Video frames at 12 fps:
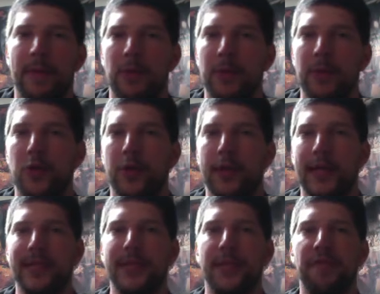going to be doing
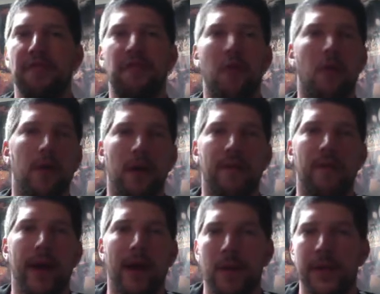lesson 4 of
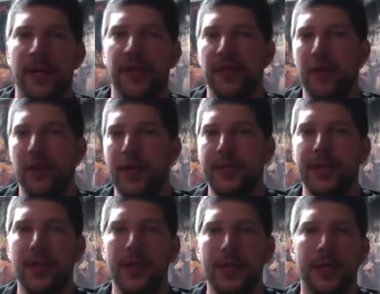my Harmony and Theory
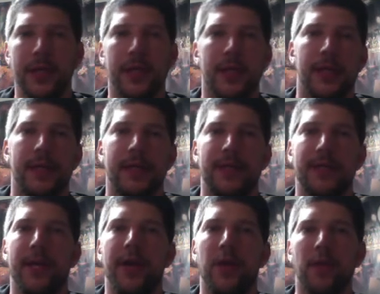series. This
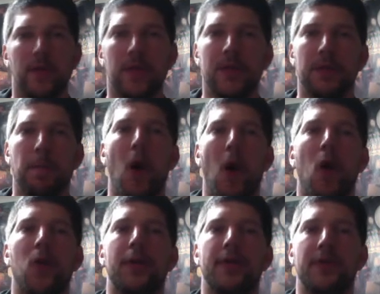is Intervals
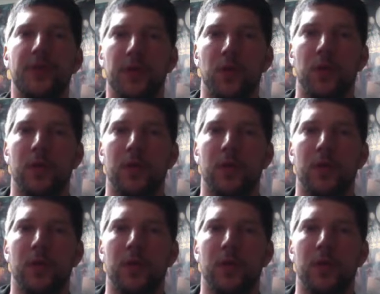Part 2.